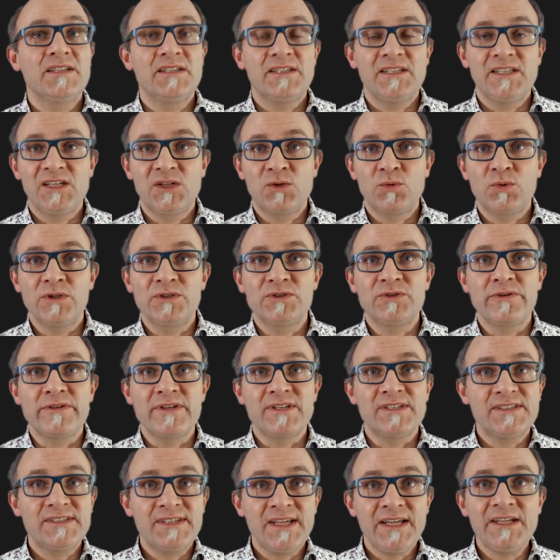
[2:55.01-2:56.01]
equal to the
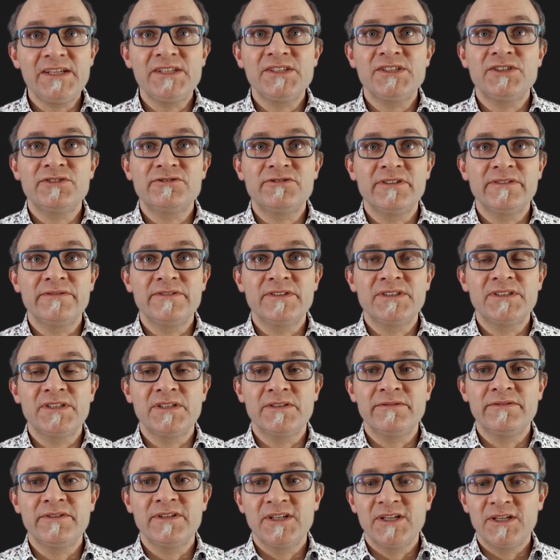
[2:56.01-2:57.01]
second
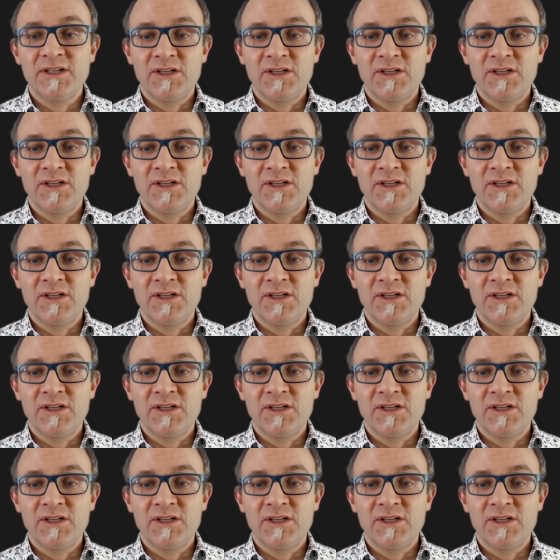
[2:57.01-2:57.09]
derivative